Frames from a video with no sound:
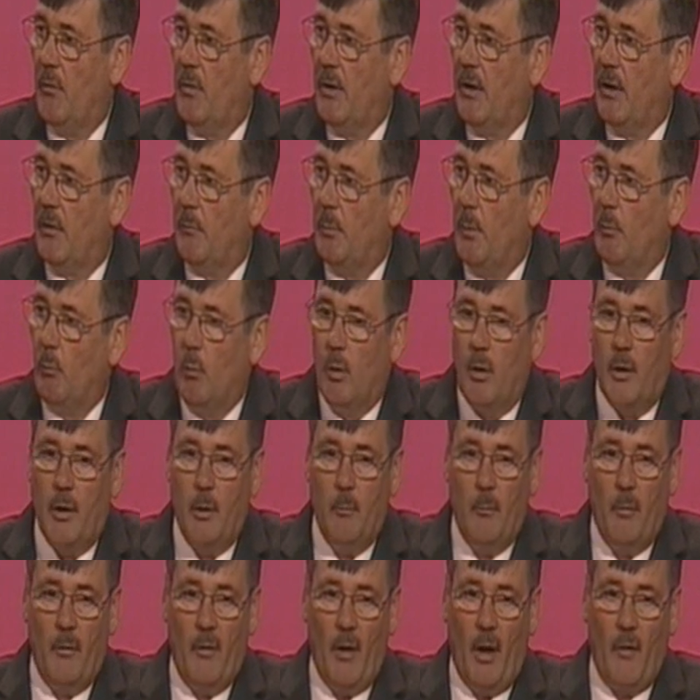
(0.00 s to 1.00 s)
MOD have been
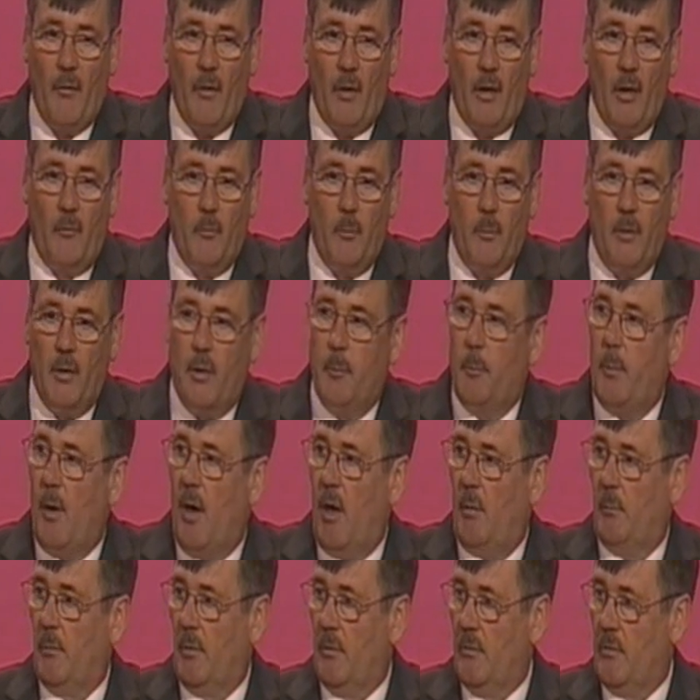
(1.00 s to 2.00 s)
working with the other government
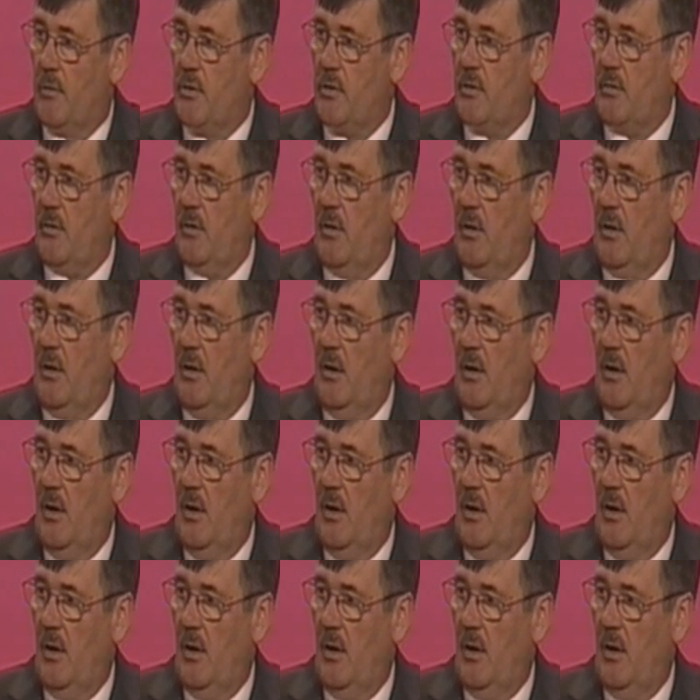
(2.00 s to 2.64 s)
departments